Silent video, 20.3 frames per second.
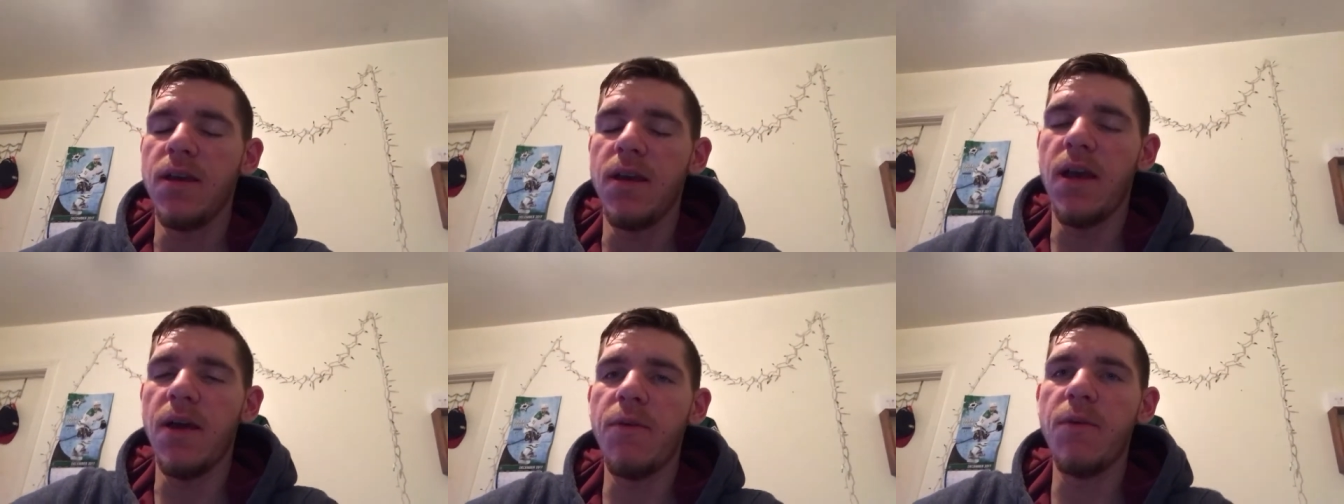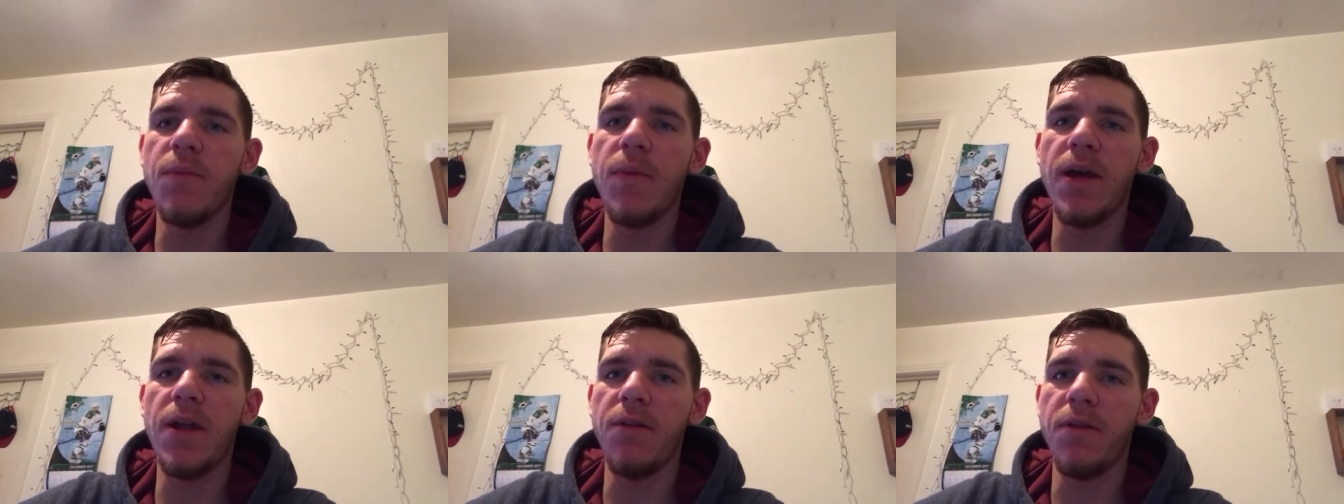I've
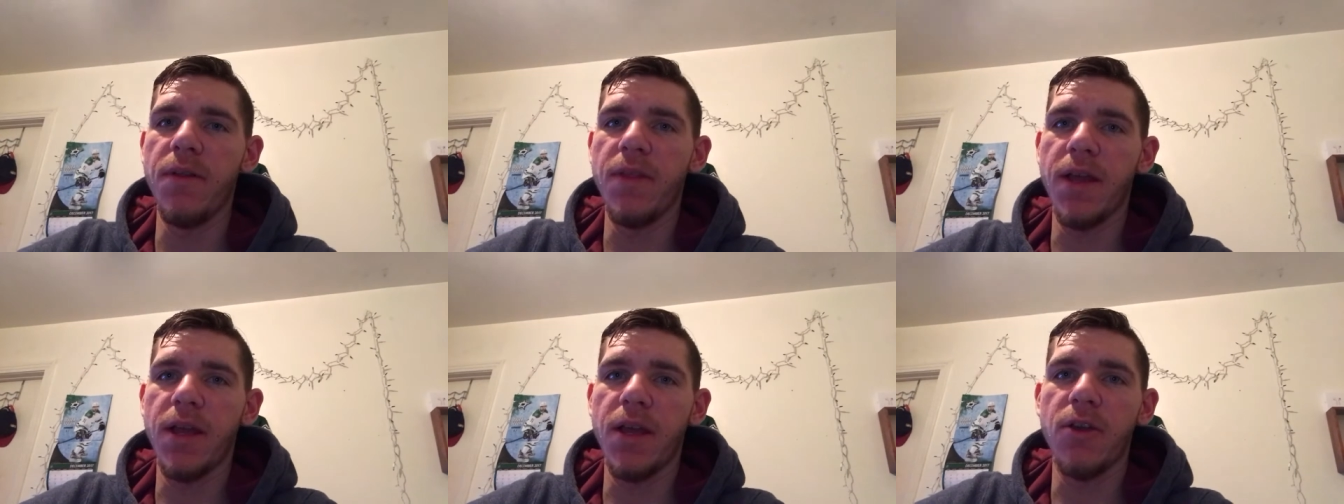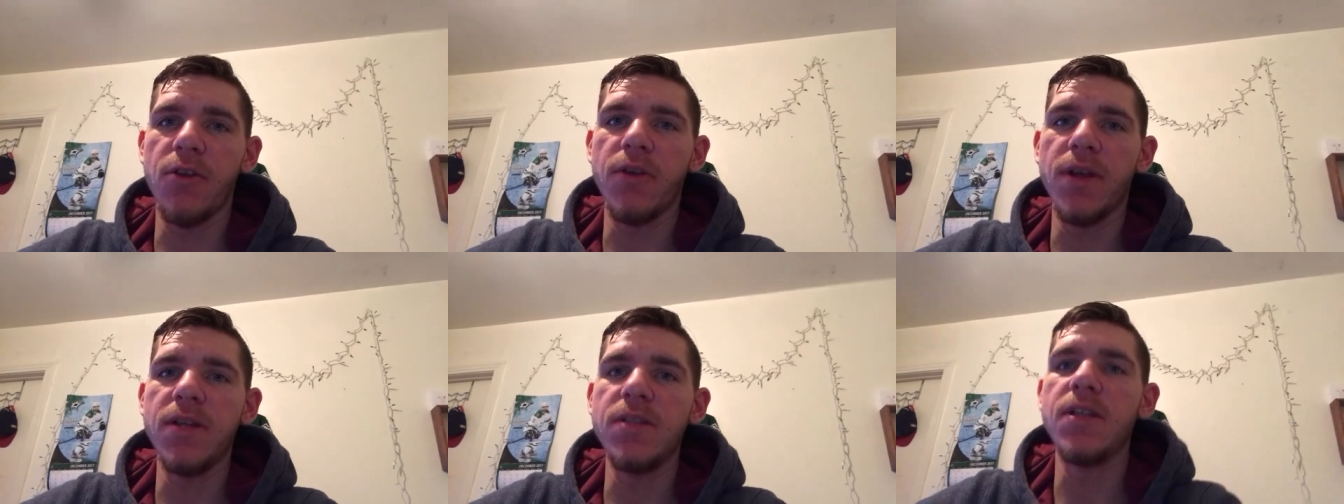been battling, like, a
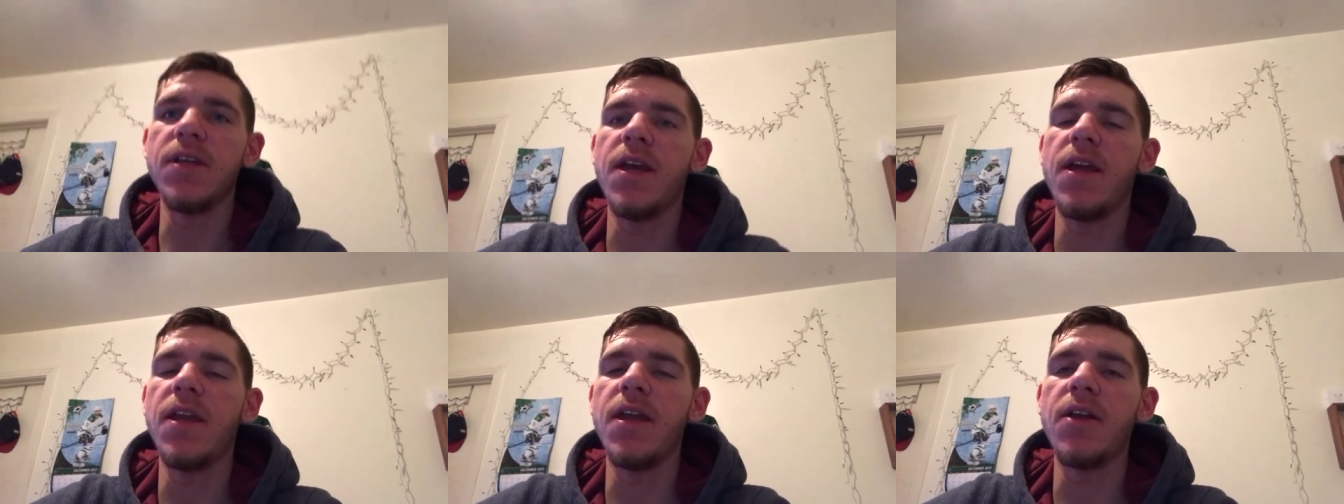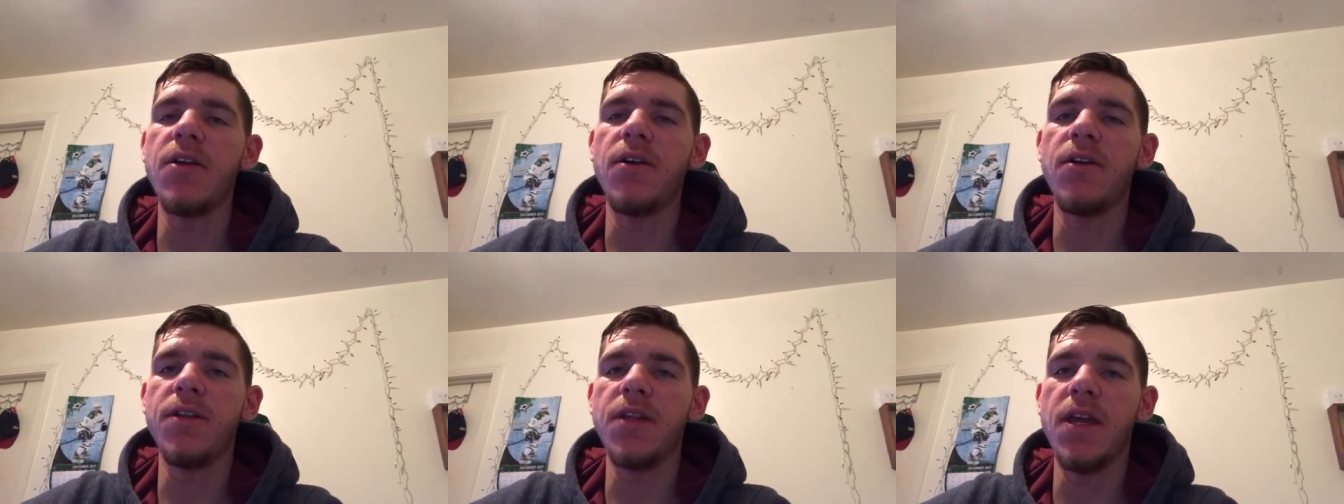crazy
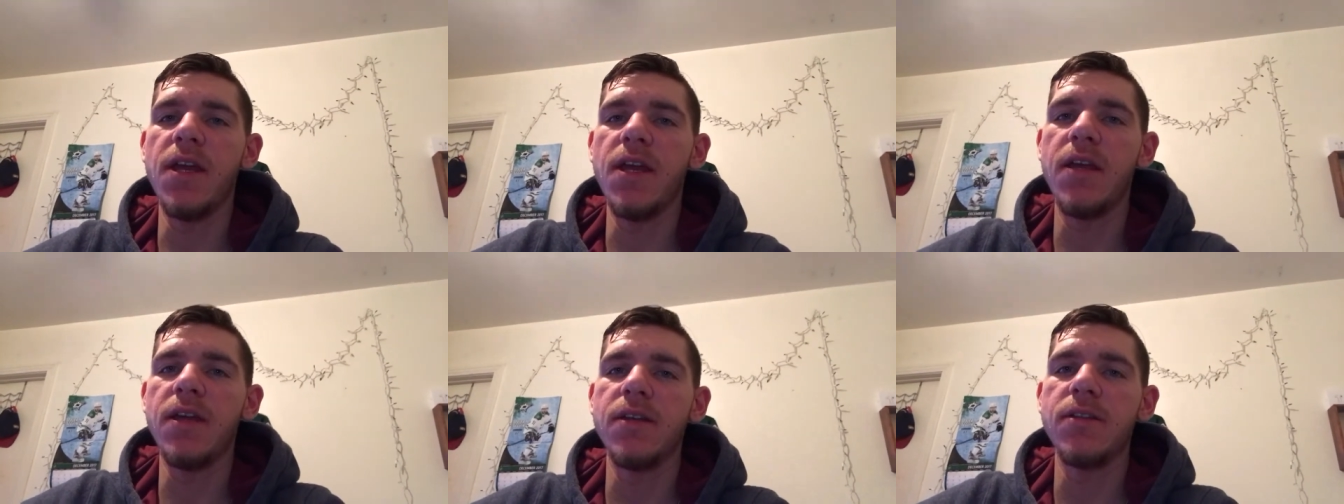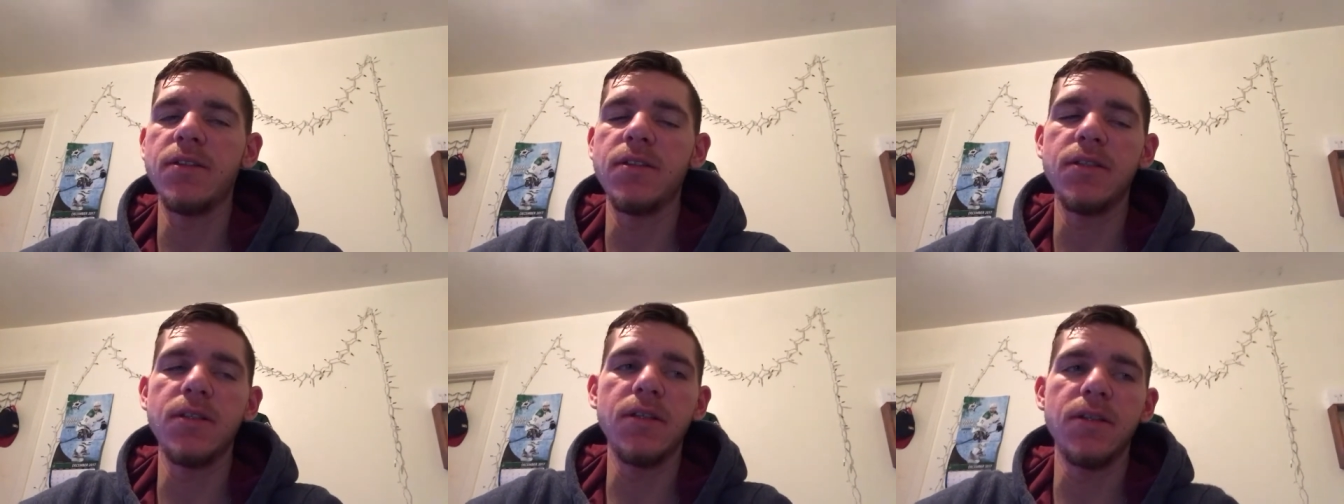headache all day,
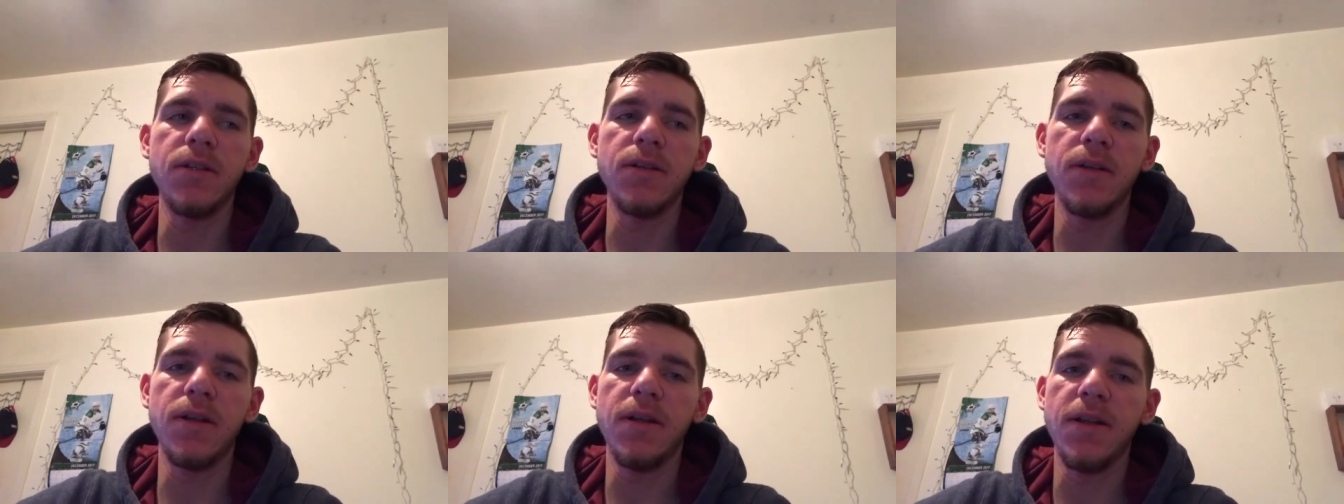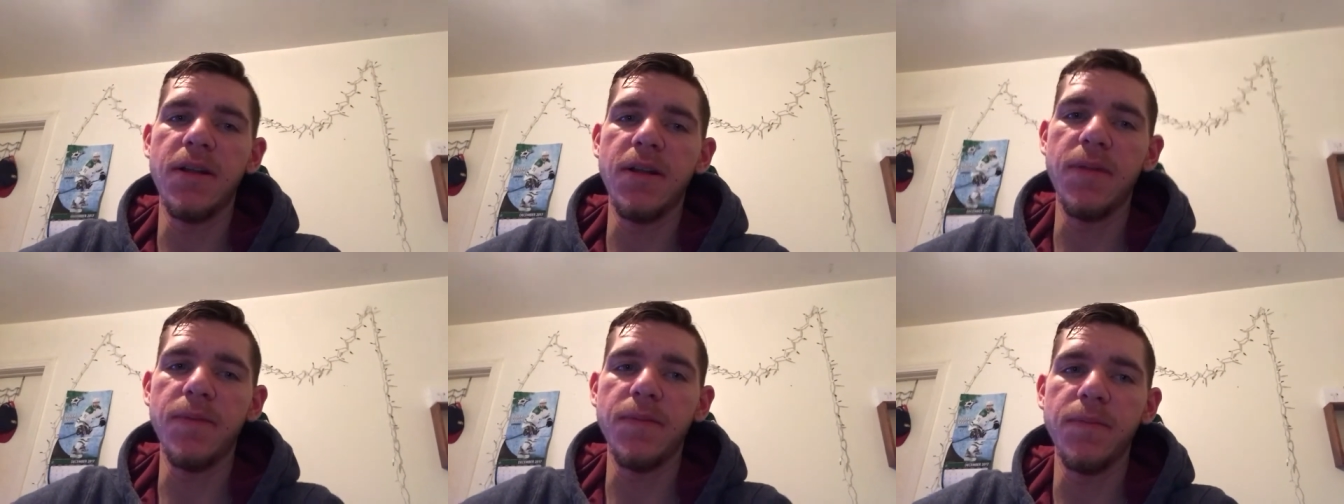so,
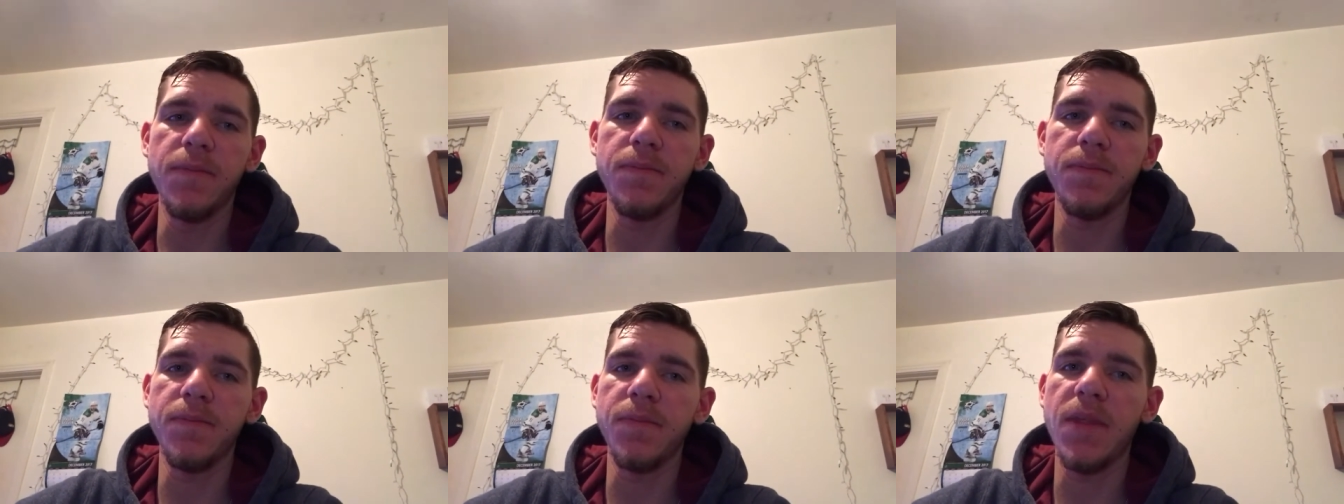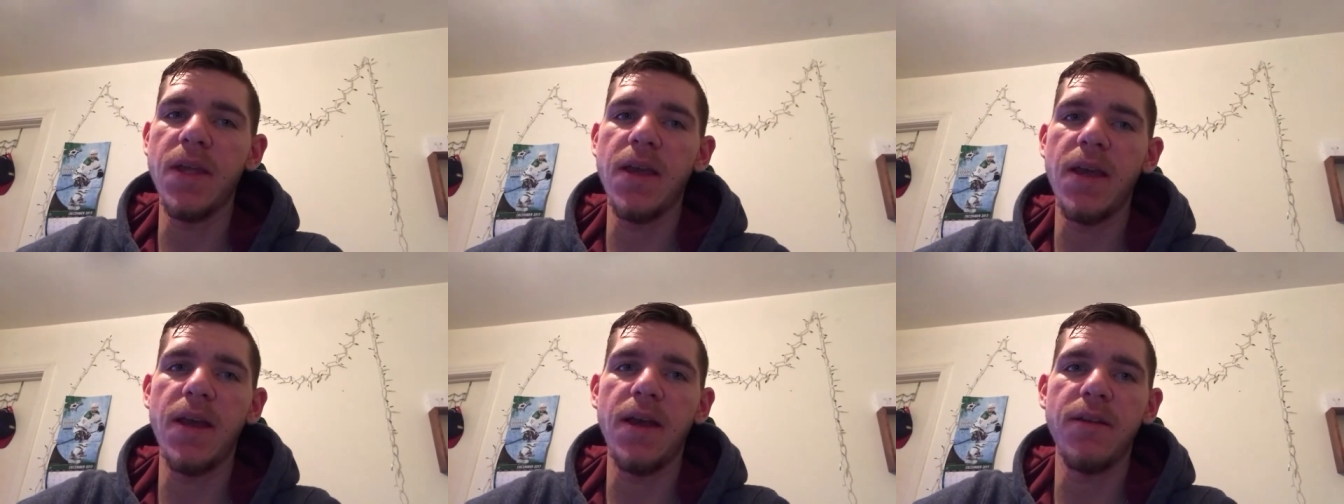um,
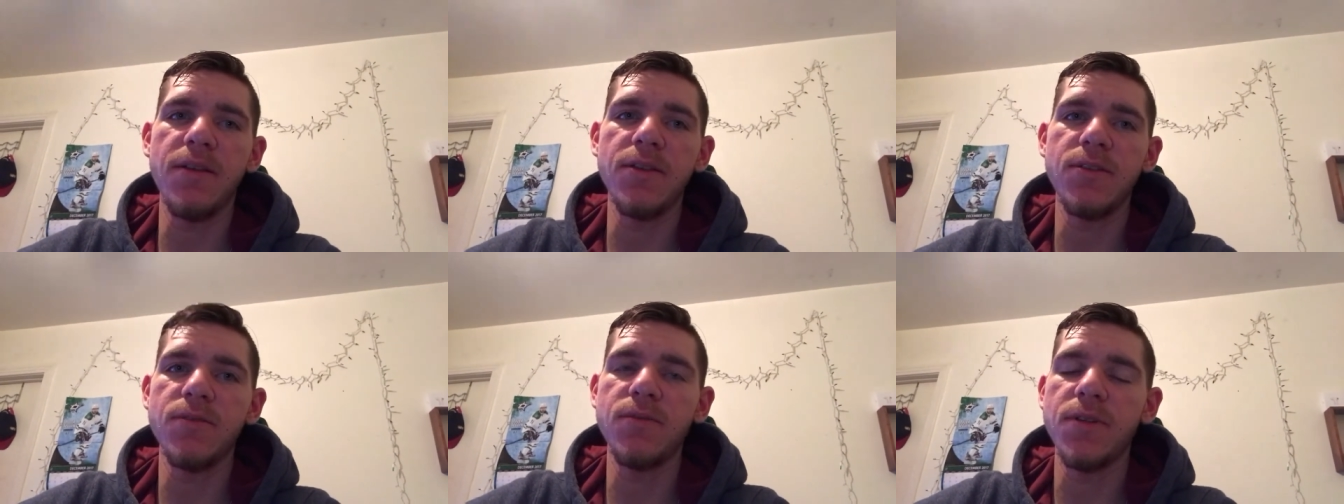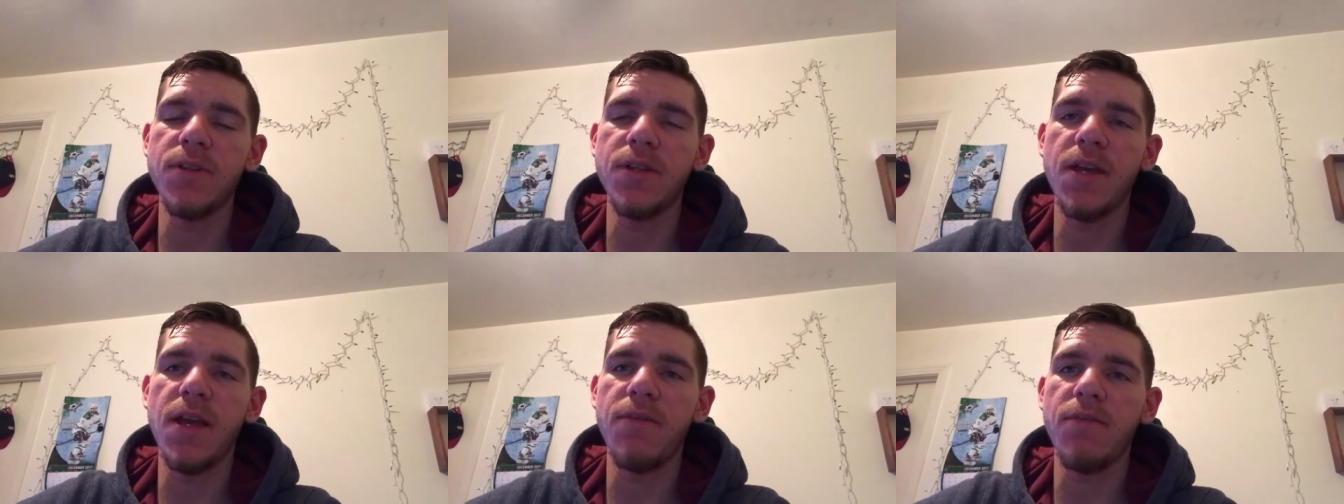yeah, I just
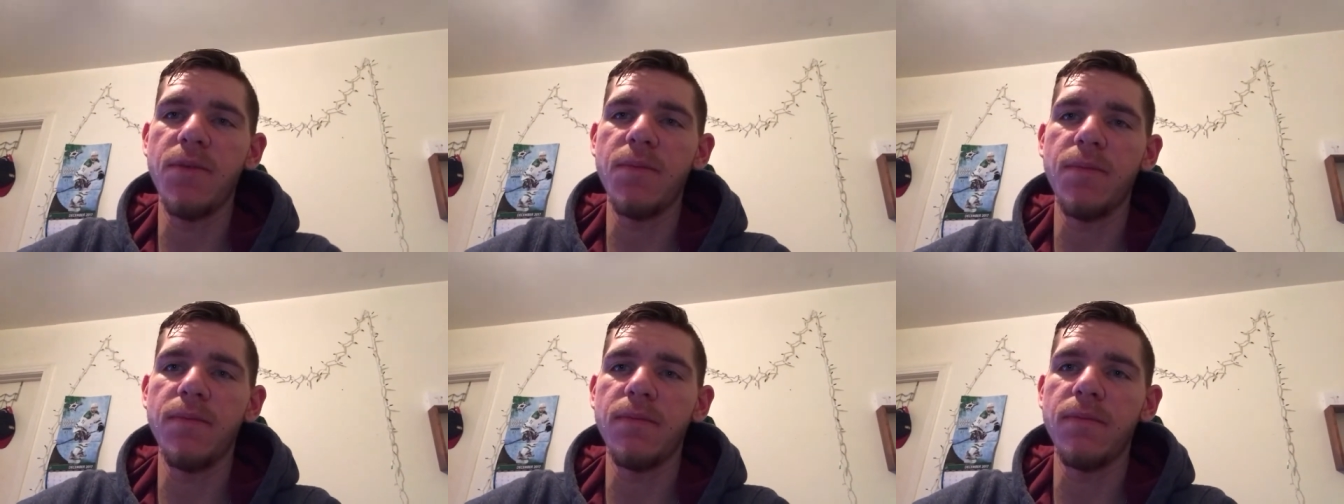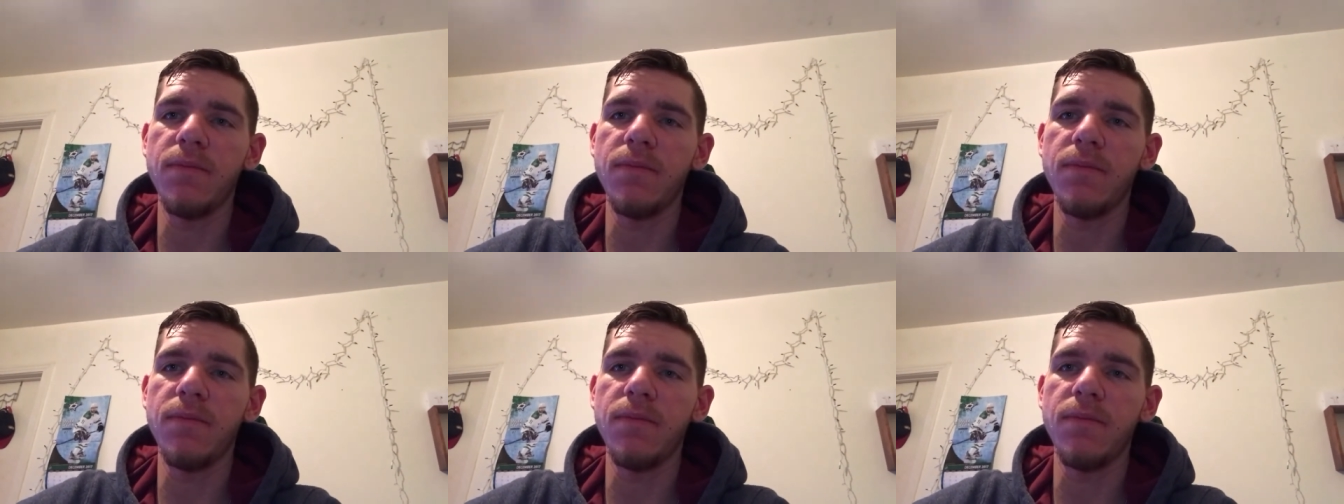really haven't,